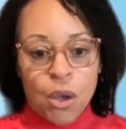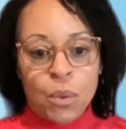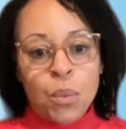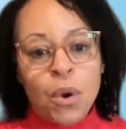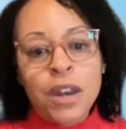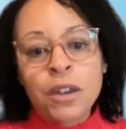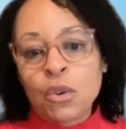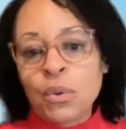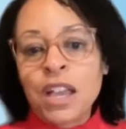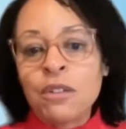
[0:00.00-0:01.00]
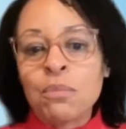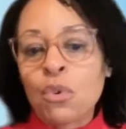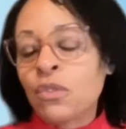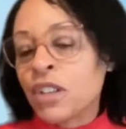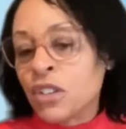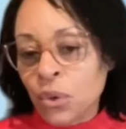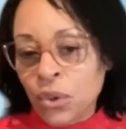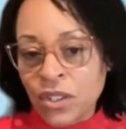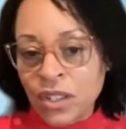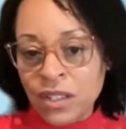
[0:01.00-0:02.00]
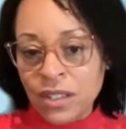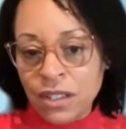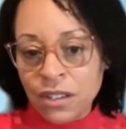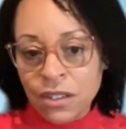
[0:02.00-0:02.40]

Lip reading: We want to create more resources